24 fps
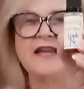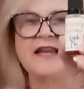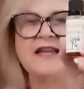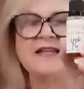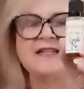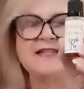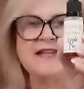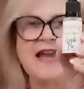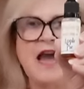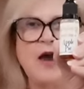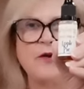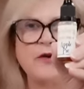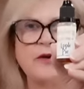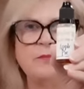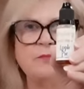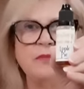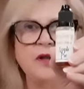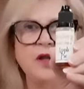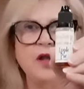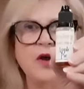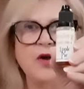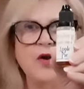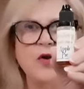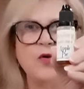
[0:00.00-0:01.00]
link down and
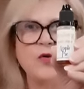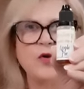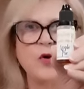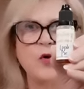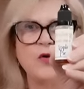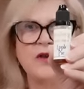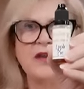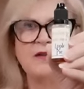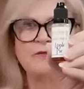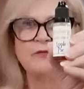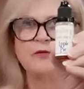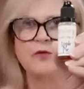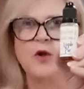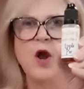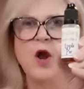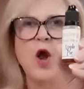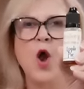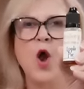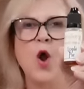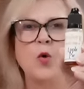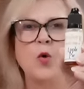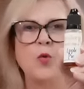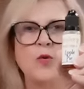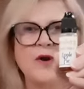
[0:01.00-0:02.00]
below. Go give
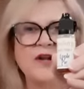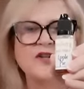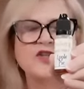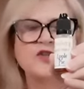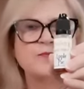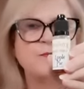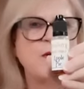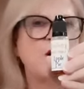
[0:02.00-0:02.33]
Rich